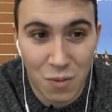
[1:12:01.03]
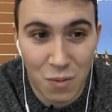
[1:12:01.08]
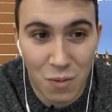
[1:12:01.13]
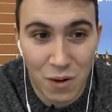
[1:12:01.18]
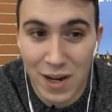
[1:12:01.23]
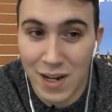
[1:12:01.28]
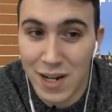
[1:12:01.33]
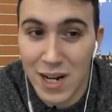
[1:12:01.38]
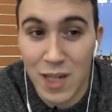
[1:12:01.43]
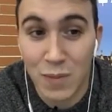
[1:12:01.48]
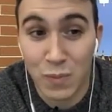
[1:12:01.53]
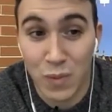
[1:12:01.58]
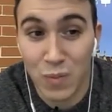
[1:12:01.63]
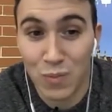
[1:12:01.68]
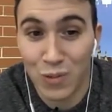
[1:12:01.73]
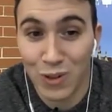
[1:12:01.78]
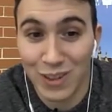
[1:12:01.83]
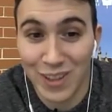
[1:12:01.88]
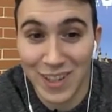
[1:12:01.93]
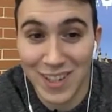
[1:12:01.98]
are nice
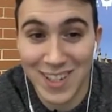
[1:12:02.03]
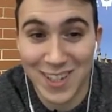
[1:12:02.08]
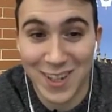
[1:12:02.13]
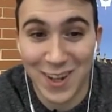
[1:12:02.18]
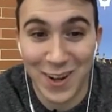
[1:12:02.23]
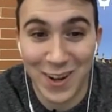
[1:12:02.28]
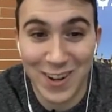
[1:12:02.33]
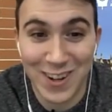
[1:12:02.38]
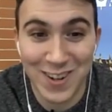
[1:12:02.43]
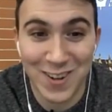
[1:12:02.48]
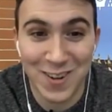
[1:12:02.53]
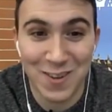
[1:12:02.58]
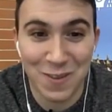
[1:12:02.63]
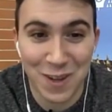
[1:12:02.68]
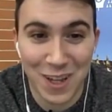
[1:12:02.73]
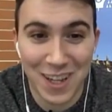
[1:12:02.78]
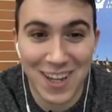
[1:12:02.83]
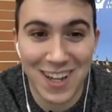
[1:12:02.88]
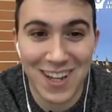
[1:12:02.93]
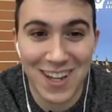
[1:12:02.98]
people then, so
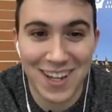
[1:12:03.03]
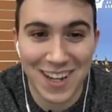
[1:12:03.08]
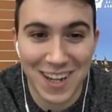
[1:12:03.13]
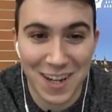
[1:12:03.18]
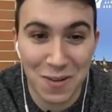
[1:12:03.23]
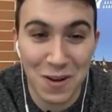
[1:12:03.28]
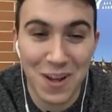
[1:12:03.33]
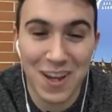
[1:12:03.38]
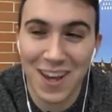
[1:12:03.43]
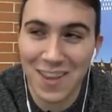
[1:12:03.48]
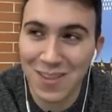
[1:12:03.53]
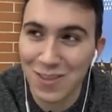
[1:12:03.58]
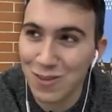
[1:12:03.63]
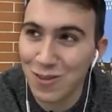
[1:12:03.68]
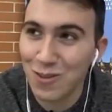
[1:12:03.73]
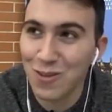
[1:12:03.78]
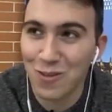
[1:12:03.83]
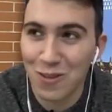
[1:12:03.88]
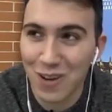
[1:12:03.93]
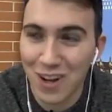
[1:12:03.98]
we can
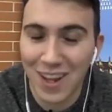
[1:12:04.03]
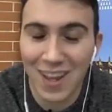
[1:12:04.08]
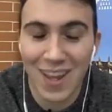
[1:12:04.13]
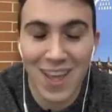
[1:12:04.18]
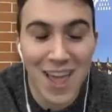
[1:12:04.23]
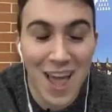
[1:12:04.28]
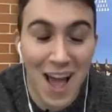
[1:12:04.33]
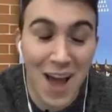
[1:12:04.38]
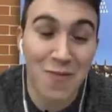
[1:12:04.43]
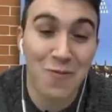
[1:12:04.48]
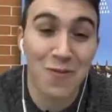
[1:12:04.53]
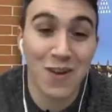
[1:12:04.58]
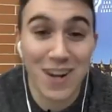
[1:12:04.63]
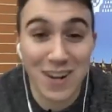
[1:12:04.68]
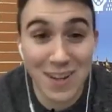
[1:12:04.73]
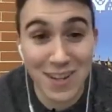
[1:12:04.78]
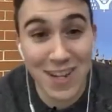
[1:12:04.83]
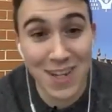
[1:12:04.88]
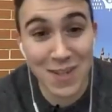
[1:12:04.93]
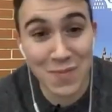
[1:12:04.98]
do really. We are
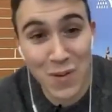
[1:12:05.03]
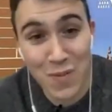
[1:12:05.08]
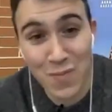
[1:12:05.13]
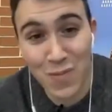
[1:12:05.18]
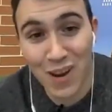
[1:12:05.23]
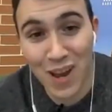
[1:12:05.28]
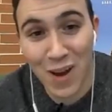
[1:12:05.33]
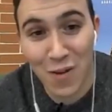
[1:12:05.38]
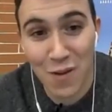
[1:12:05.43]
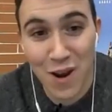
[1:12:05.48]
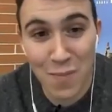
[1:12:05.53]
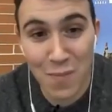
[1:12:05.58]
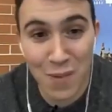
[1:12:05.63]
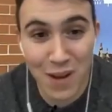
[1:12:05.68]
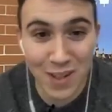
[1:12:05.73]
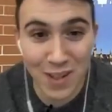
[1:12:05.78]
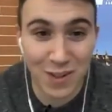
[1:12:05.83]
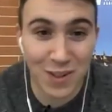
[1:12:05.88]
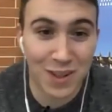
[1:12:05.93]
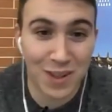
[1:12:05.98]
nice people and we are
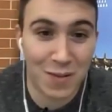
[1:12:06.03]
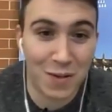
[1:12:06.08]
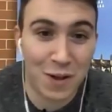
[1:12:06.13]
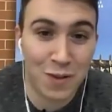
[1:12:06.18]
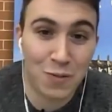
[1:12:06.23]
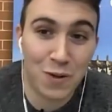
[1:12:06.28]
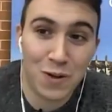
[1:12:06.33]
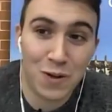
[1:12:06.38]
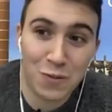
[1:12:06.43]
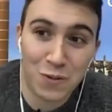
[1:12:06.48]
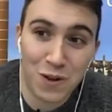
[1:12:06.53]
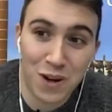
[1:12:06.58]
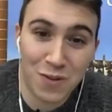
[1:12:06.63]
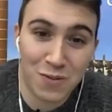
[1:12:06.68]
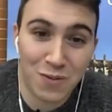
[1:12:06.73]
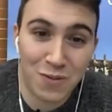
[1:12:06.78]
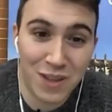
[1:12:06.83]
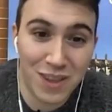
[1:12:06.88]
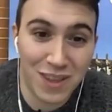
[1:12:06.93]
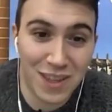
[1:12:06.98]
passionate about what we are
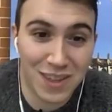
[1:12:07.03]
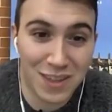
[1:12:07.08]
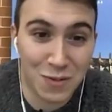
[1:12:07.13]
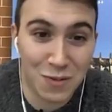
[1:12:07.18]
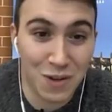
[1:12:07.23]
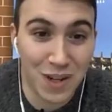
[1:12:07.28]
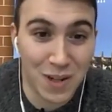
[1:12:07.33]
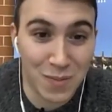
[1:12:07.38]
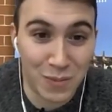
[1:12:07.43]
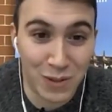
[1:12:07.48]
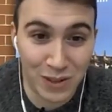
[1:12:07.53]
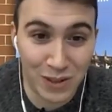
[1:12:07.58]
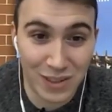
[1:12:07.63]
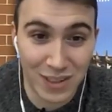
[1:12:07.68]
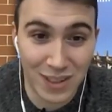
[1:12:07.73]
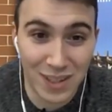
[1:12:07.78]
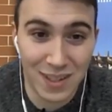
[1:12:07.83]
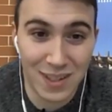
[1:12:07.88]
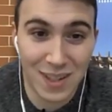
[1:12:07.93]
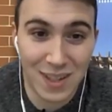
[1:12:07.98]
doing. That is really
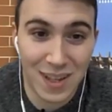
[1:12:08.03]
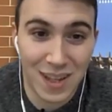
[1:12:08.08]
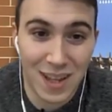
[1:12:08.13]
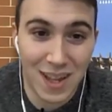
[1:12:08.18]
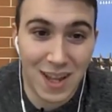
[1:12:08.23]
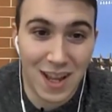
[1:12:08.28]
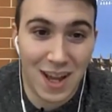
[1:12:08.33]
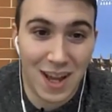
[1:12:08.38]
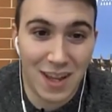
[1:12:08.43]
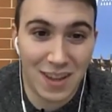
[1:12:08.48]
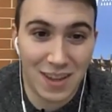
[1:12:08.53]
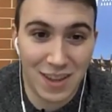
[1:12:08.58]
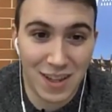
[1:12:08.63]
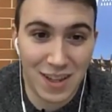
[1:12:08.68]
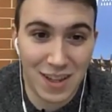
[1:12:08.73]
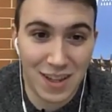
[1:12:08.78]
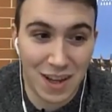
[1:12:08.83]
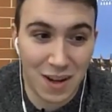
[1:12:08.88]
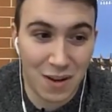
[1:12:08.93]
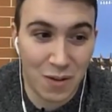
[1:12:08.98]
important, I
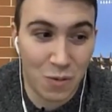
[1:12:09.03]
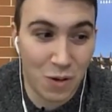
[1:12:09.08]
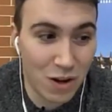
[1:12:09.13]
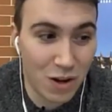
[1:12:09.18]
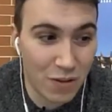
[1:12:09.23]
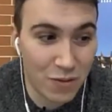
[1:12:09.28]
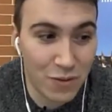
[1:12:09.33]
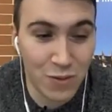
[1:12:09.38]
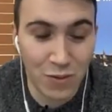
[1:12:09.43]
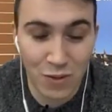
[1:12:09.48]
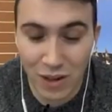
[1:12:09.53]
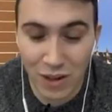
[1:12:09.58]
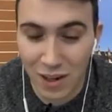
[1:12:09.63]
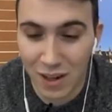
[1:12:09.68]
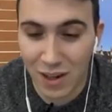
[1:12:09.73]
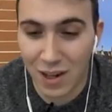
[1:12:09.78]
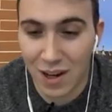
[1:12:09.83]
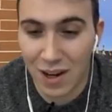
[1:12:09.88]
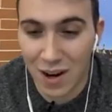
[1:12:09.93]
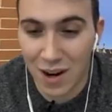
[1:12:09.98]
think, and we love
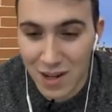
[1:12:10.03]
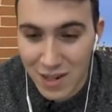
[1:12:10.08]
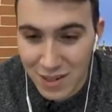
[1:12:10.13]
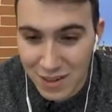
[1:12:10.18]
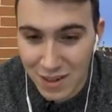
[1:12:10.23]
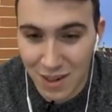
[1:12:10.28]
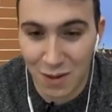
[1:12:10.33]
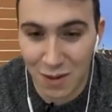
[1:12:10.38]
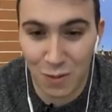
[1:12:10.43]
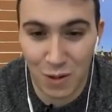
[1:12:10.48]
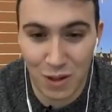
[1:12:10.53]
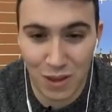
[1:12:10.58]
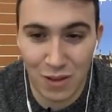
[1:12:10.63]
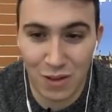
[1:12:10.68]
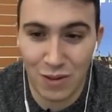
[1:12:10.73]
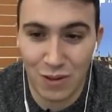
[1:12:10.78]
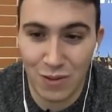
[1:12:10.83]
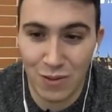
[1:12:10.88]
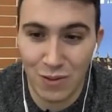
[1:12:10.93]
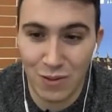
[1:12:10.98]
doing cars, and we
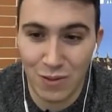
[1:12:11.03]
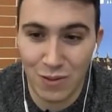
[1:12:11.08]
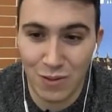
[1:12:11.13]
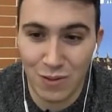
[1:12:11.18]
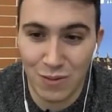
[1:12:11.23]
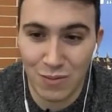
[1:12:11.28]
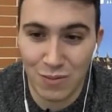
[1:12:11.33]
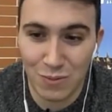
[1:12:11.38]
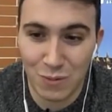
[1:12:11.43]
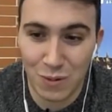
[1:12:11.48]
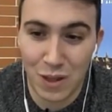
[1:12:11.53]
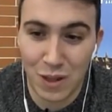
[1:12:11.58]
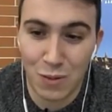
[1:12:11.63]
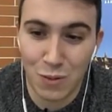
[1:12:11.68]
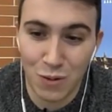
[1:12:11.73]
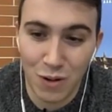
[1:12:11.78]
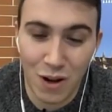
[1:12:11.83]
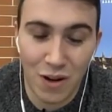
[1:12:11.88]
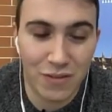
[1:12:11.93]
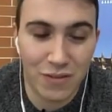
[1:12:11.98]
do
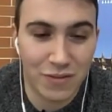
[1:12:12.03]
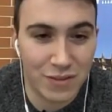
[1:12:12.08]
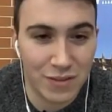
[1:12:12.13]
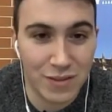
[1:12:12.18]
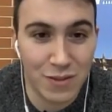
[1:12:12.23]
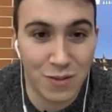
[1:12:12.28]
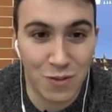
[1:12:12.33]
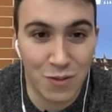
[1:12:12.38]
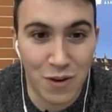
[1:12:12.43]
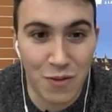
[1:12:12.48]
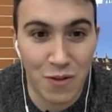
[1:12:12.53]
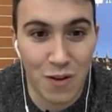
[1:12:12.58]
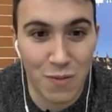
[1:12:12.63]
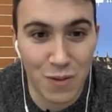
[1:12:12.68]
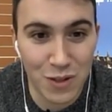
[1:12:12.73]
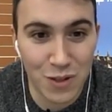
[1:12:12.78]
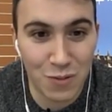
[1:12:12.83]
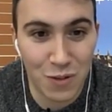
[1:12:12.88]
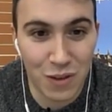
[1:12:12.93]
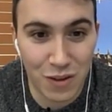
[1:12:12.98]
love doing
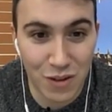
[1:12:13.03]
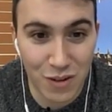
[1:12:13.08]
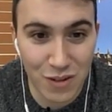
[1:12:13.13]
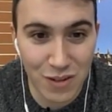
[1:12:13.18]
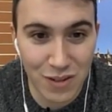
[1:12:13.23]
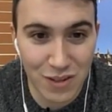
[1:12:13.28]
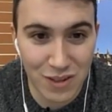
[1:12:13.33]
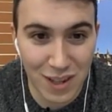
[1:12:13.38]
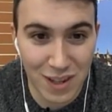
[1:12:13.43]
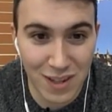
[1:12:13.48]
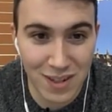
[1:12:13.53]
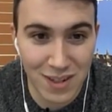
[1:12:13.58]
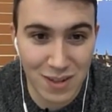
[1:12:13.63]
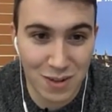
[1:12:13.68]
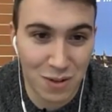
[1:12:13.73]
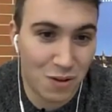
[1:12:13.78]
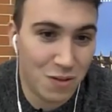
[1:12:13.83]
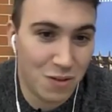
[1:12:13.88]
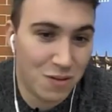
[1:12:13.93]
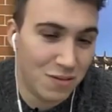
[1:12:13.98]
robots with ROS then.
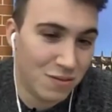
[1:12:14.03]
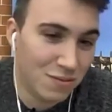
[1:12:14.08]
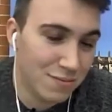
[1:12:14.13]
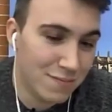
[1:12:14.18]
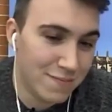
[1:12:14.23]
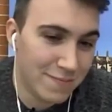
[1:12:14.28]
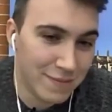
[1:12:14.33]
So